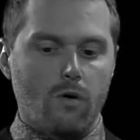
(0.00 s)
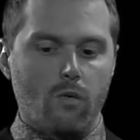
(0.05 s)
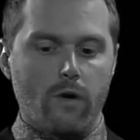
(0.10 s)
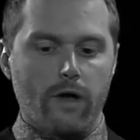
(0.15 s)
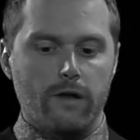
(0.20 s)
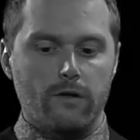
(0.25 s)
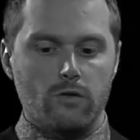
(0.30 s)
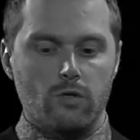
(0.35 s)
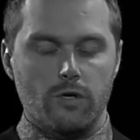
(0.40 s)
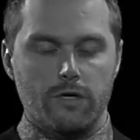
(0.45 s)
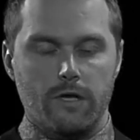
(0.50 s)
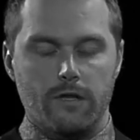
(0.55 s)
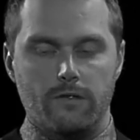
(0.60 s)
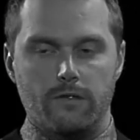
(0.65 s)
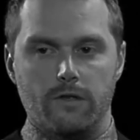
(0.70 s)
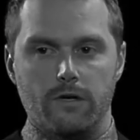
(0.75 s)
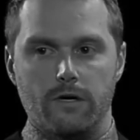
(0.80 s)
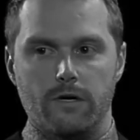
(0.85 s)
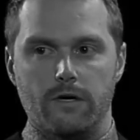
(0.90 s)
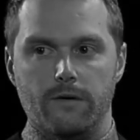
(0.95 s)
a way to look at
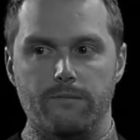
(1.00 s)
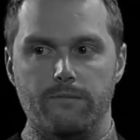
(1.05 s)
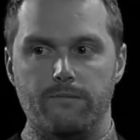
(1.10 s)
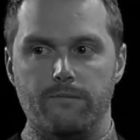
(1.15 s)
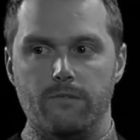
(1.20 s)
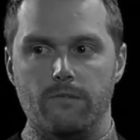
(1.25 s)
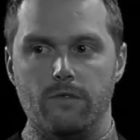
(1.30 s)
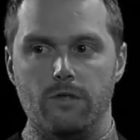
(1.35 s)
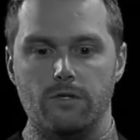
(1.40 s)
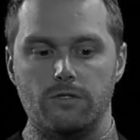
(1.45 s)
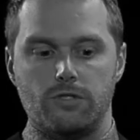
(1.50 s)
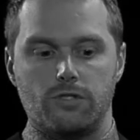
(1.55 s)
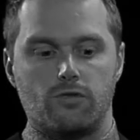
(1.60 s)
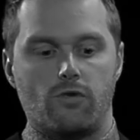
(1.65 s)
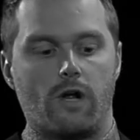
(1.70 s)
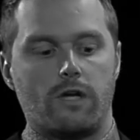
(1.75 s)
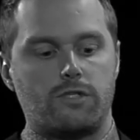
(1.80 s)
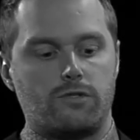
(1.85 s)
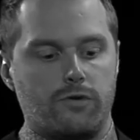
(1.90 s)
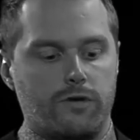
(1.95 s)
the
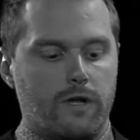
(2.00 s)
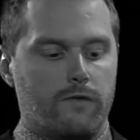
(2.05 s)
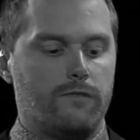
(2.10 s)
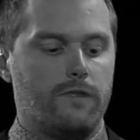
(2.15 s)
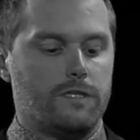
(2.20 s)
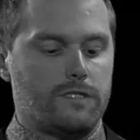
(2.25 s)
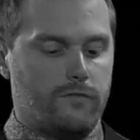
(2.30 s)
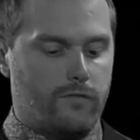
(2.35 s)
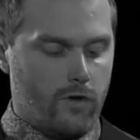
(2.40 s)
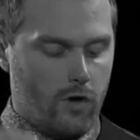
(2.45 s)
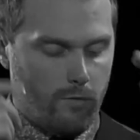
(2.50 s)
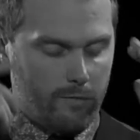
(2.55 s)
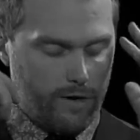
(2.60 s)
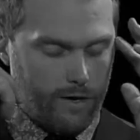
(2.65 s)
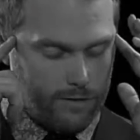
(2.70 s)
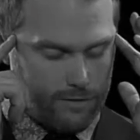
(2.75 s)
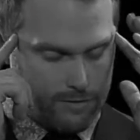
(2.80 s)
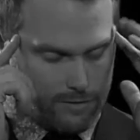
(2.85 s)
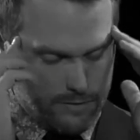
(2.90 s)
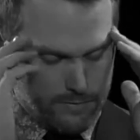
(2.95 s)
structuring of this film, and
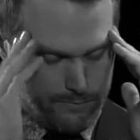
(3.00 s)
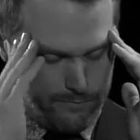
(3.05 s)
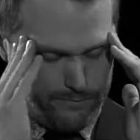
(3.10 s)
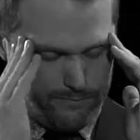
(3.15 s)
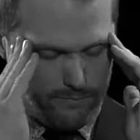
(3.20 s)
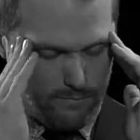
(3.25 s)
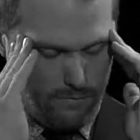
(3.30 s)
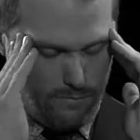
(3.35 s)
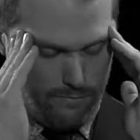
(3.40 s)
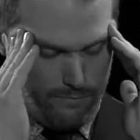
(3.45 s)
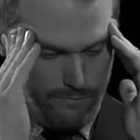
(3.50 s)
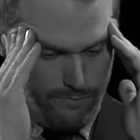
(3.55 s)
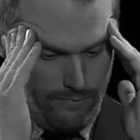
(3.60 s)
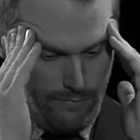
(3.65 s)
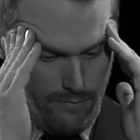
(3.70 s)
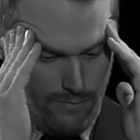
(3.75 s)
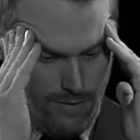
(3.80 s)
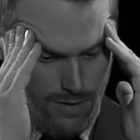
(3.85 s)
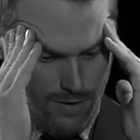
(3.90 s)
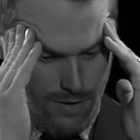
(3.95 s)
it's,
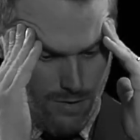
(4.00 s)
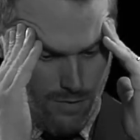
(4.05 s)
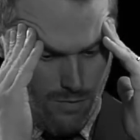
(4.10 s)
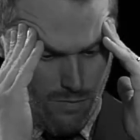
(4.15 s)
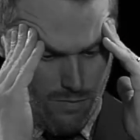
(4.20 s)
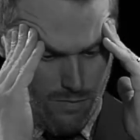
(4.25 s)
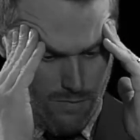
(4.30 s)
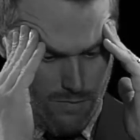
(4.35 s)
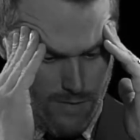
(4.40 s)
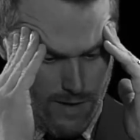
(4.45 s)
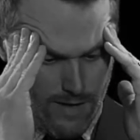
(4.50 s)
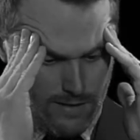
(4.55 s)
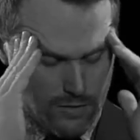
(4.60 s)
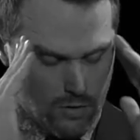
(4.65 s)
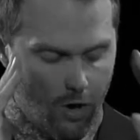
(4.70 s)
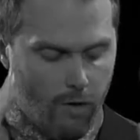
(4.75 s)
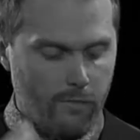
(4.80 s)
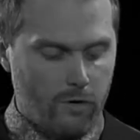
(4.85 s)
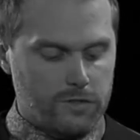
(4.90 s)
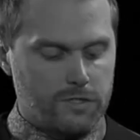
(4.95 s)
you know, it's
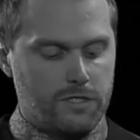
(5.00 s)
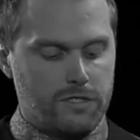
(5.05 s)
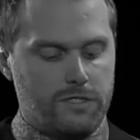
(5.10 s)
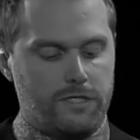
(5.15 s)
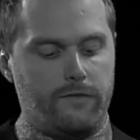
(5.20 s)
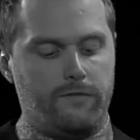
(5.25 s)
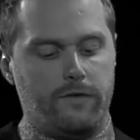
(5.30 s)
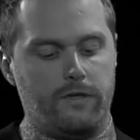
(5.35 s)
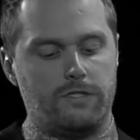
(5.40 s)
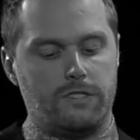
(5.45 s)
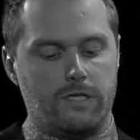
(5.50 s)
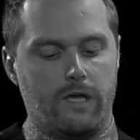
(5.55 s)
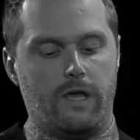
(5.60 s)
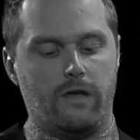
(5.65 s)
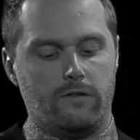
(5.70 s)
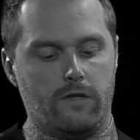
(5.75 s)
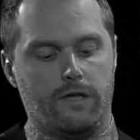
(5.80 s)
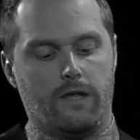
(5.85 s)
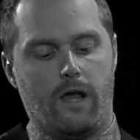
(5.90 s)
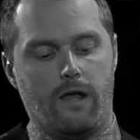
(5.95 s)
almost as if he's
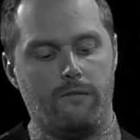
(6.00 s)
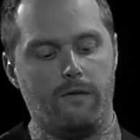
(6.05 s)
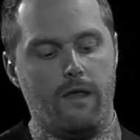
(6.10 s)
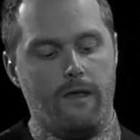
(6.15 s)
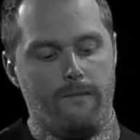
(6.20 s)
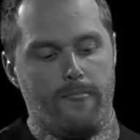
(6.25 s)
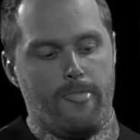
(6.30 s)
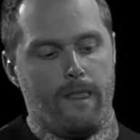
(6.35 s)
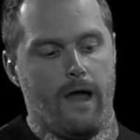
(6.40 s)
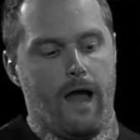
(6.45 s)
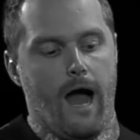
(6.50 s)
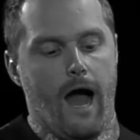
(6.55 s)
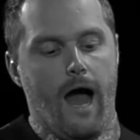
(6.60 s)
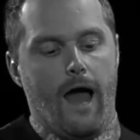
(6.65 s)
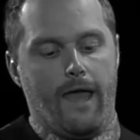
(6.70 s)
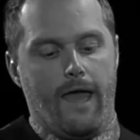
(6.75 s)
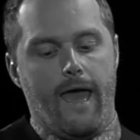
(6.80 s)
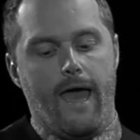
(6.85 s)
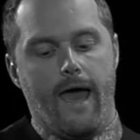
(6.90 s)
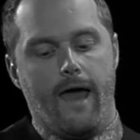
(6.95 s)
saying, like,
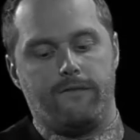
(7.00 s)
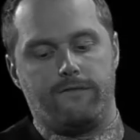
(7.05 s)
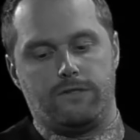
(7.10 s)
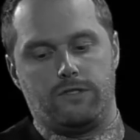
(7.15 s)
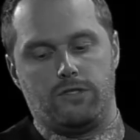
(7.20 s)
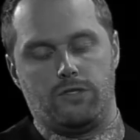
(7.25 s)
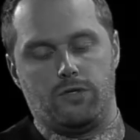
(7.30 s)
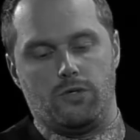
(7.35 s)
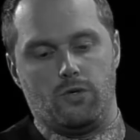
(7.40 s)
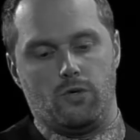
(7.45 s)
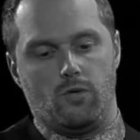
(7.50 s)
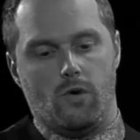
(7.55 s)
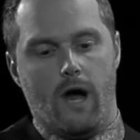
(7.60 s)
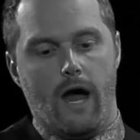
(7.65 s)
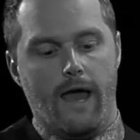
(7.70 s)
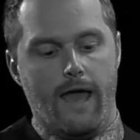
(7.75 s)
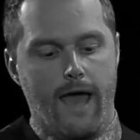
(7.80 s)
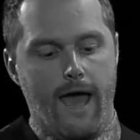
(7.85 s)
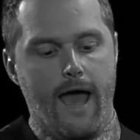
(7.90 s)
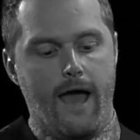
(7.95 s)
I have to
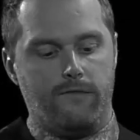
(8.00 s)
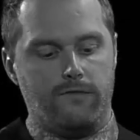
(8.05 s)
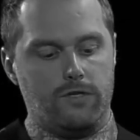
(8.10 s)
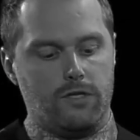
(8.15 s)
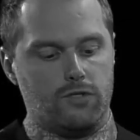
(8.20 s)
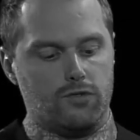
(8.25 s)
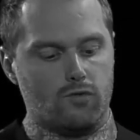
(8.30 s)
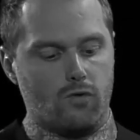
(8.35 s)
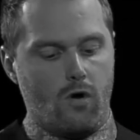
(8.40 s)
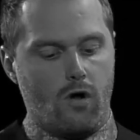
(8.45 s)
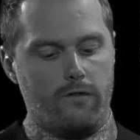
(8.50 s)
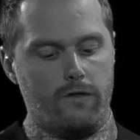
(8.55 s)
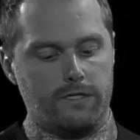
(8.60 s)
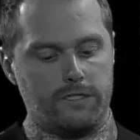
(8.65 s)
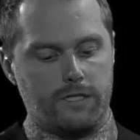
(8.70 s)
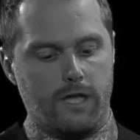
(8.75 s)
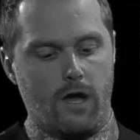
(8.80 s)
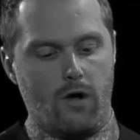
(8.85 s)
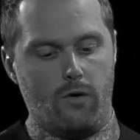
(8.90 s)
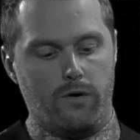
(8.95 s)
draw
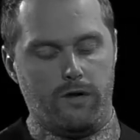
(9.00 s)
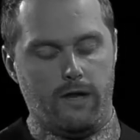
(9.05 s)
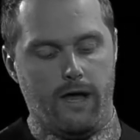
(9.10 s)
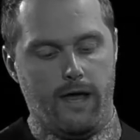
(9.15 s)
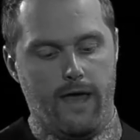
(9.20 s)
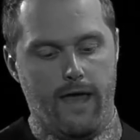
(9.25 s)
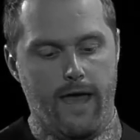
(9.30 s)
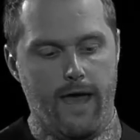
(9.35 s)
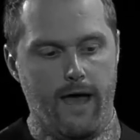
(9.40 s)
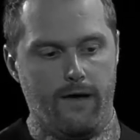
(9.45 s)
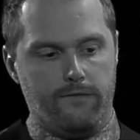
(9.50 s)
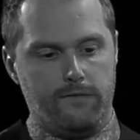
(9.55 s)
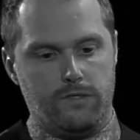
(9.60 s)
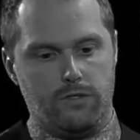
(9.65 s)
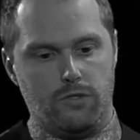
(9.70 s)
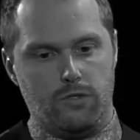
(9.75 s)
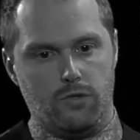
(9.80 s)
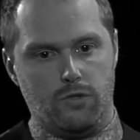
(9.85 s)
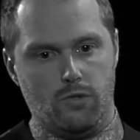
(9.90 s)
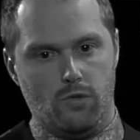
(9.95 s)
this out, and I have
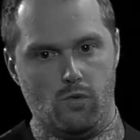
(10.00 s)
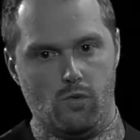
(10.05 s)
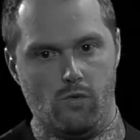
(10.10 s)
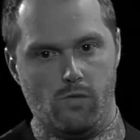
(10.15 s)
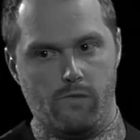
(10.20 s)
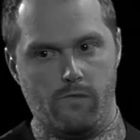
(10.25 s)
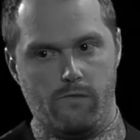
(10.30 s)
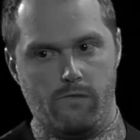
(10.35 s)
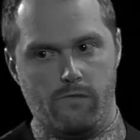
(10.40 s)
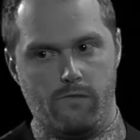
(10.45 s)
to